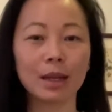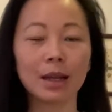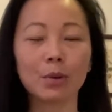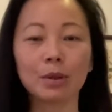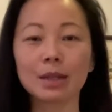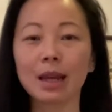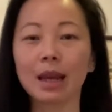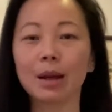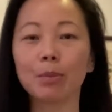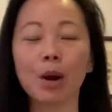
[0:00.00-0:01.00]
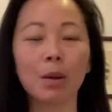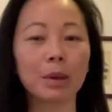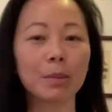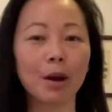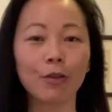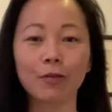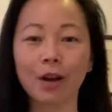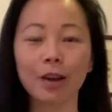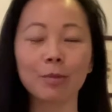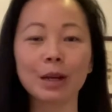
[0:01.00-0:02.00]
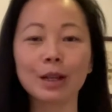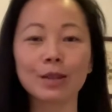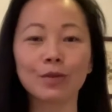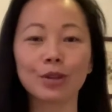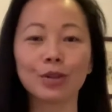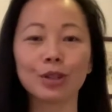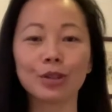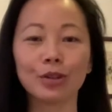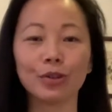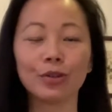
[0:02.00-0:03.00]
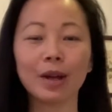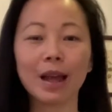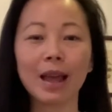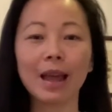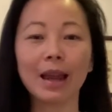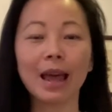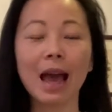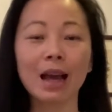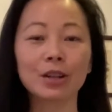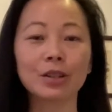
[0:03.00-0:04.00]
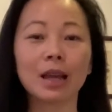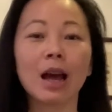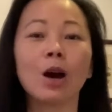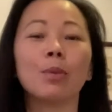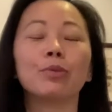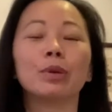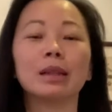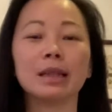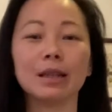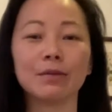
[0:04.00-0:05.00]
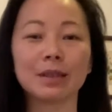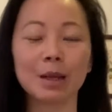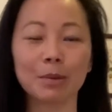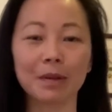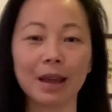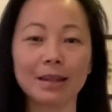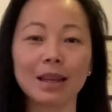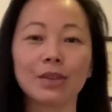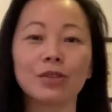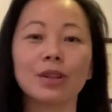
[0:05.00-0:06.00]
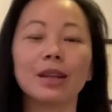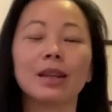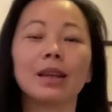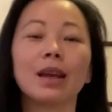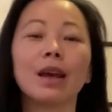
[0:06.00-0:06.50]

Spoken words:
It will take probably about 5 minutes for you to do and actually help relieve some of that tension,